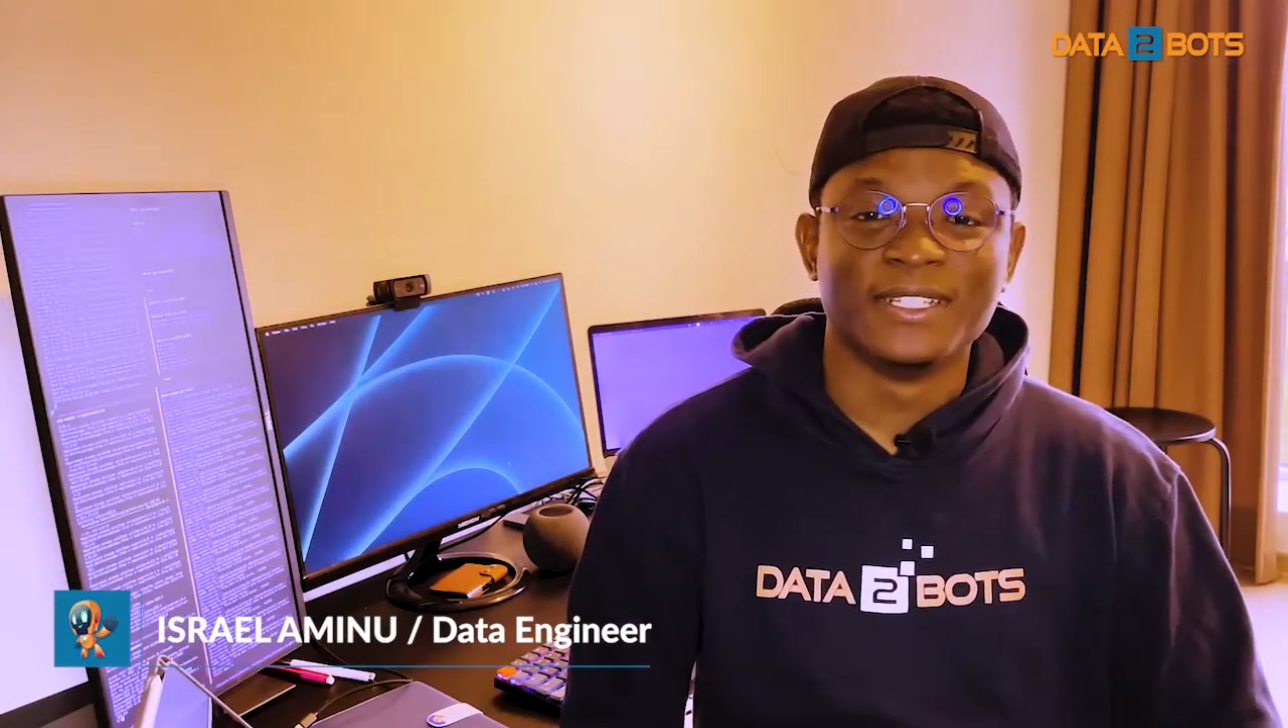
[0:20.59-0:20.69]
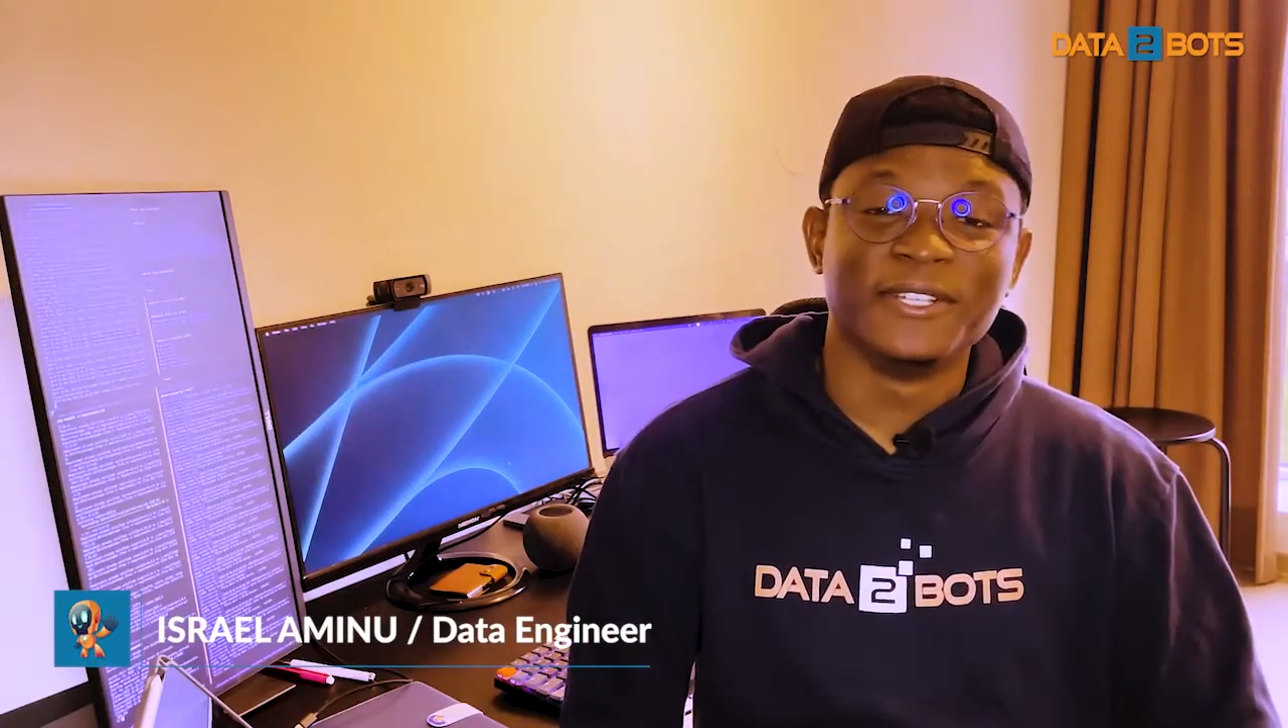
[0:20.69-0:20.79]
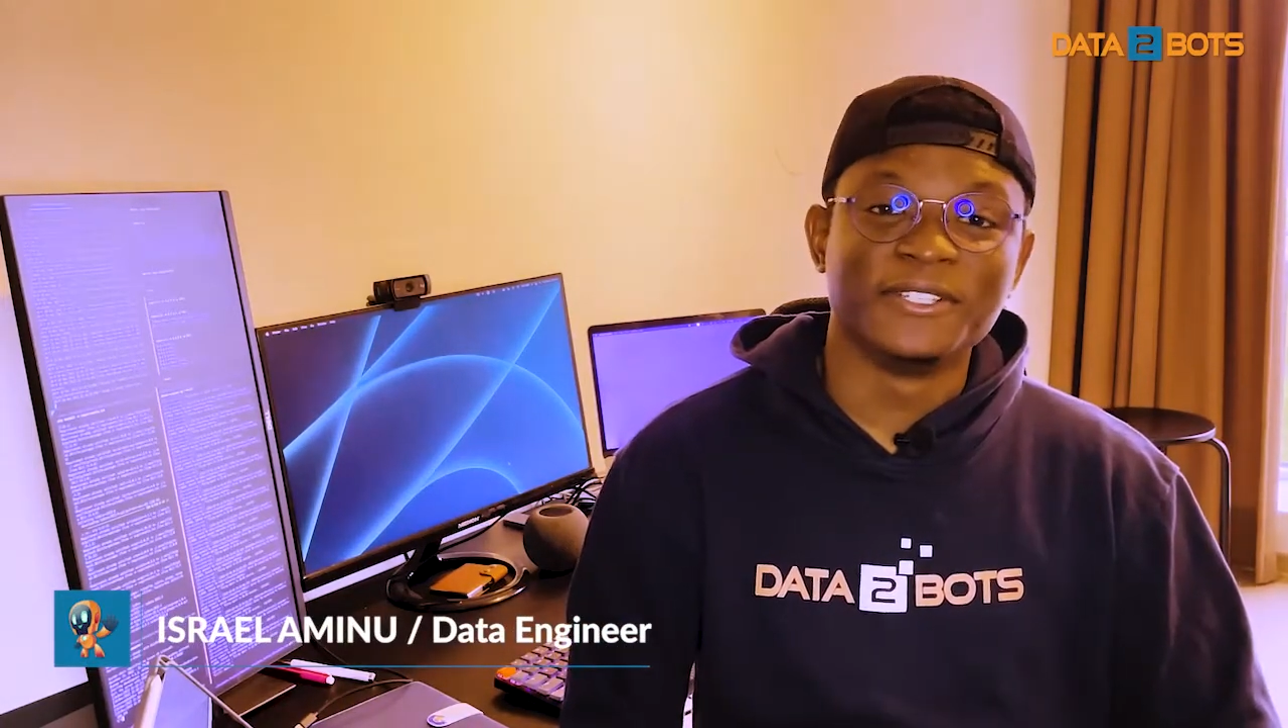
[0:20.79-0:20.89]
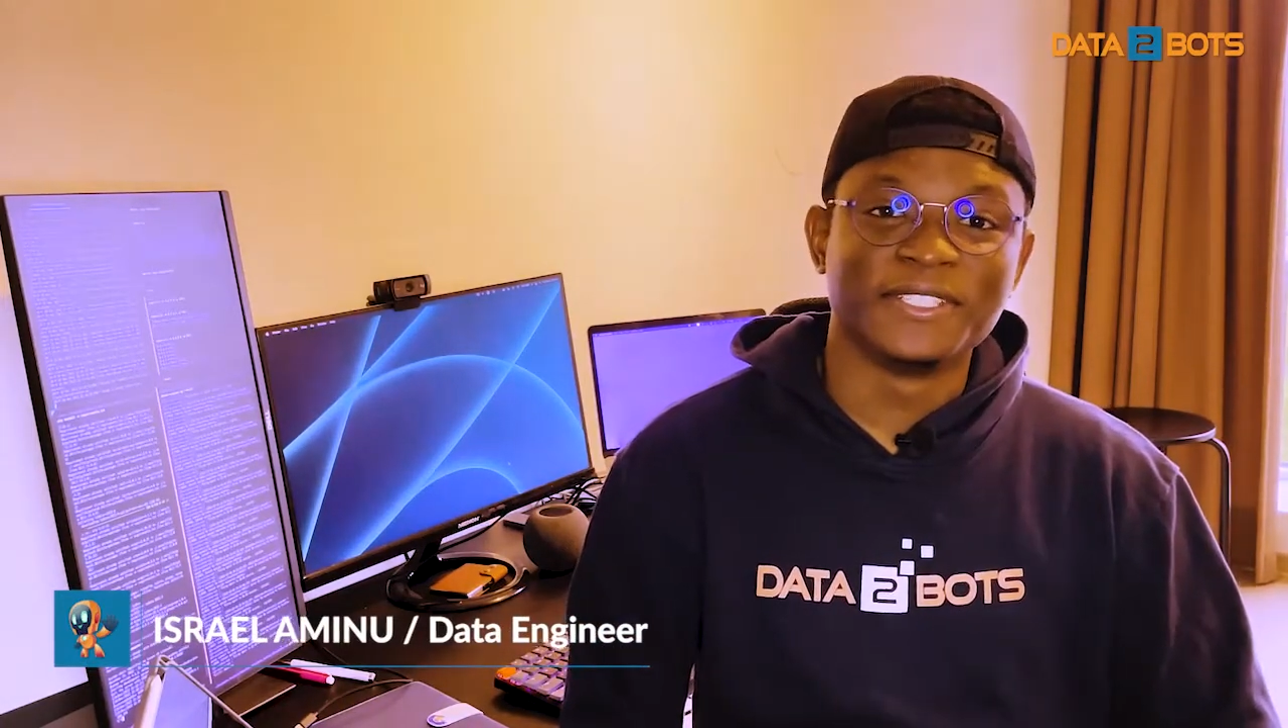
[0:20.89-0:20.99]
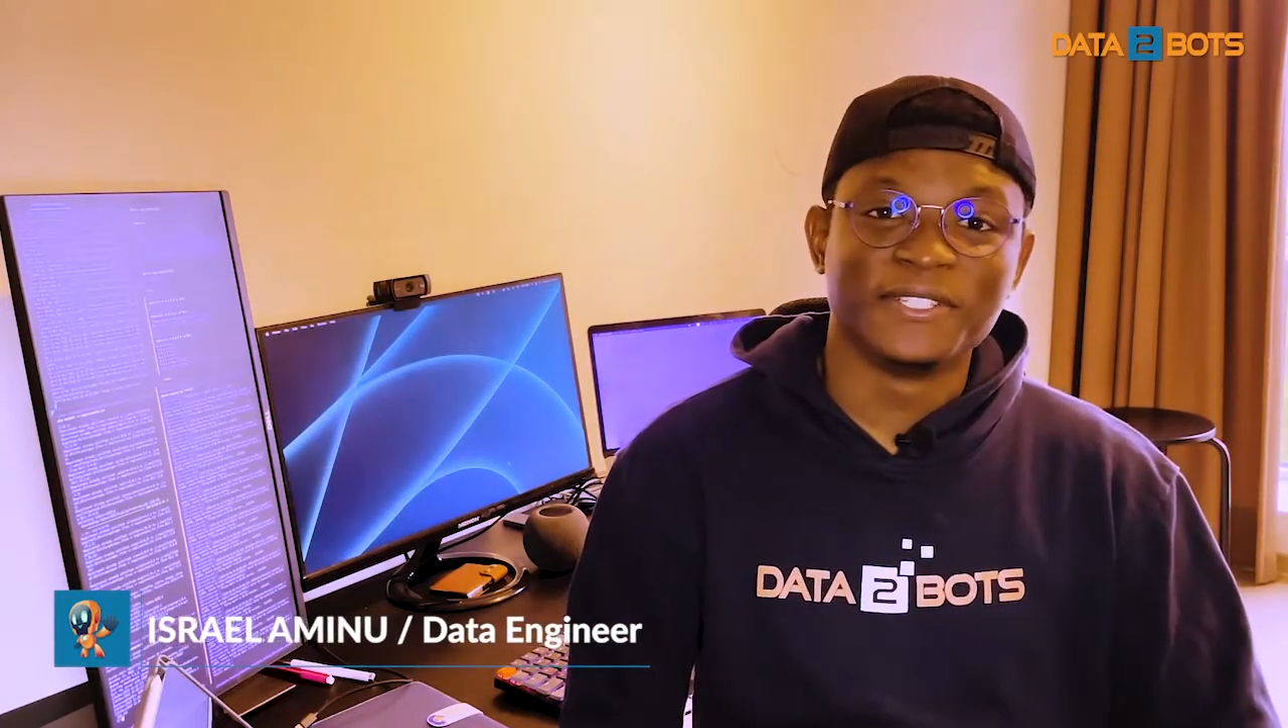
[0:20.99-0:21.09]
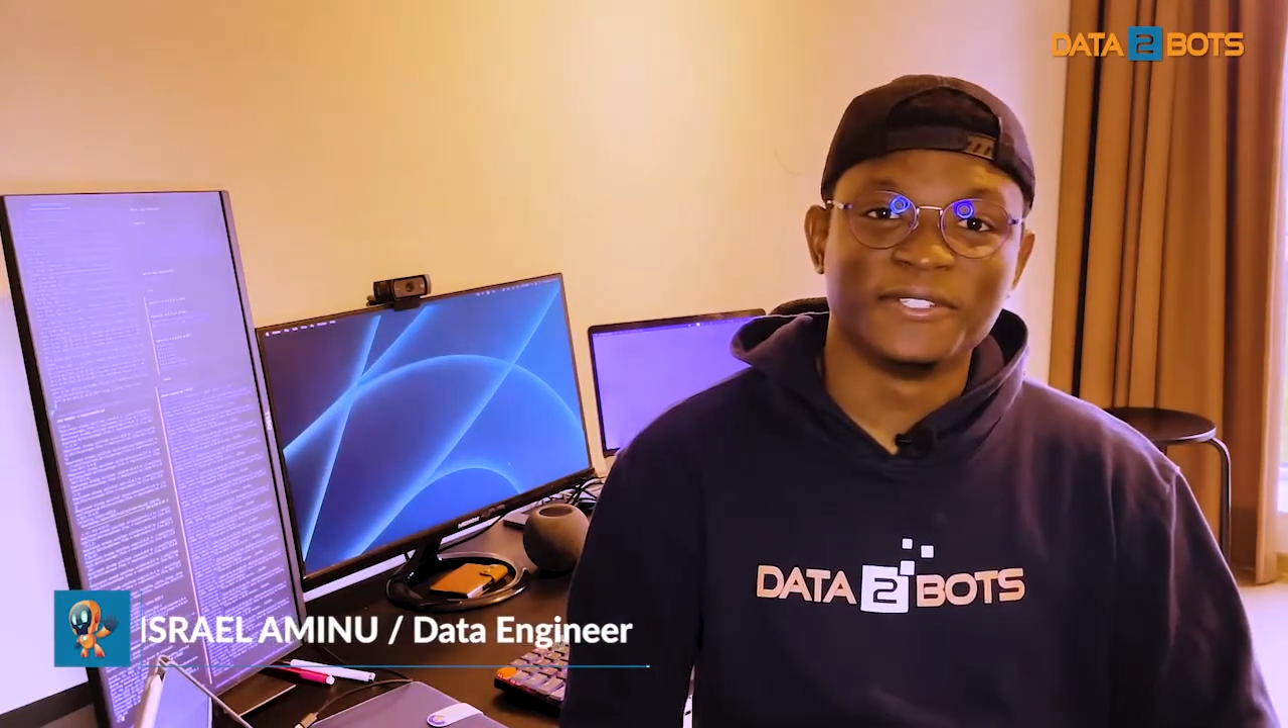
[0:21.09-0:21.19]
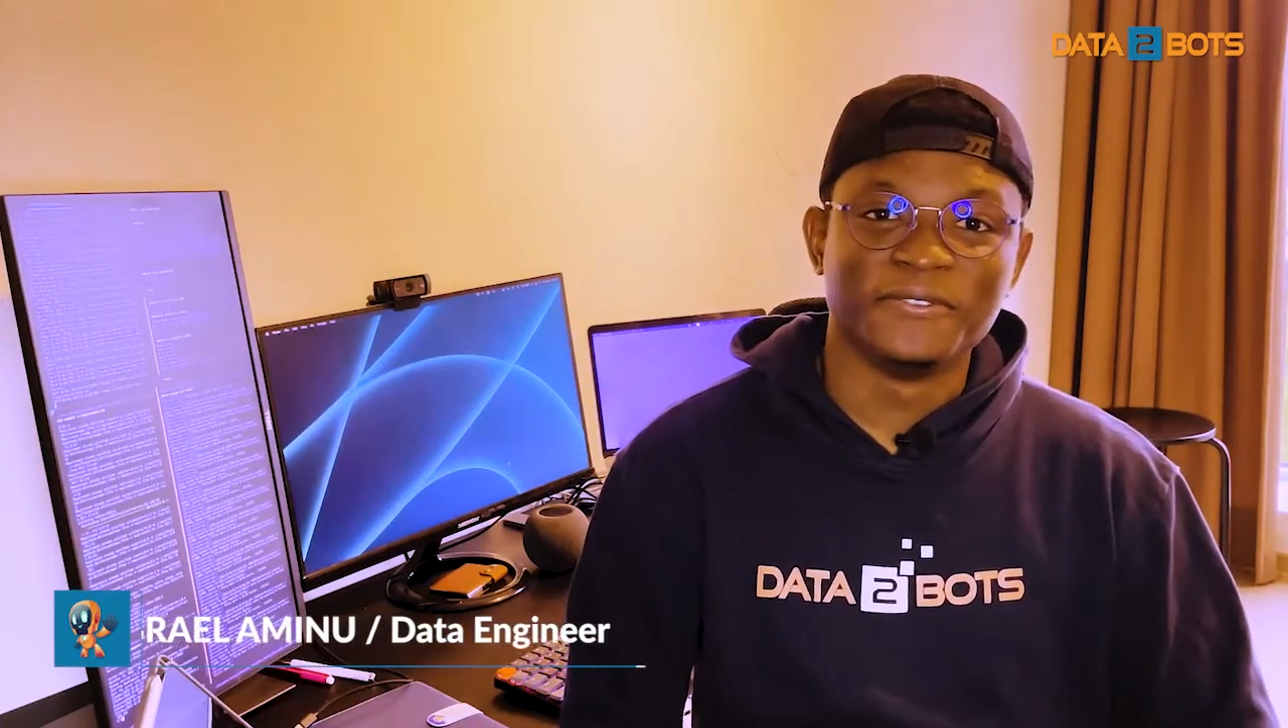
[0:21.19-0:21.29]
Lagos State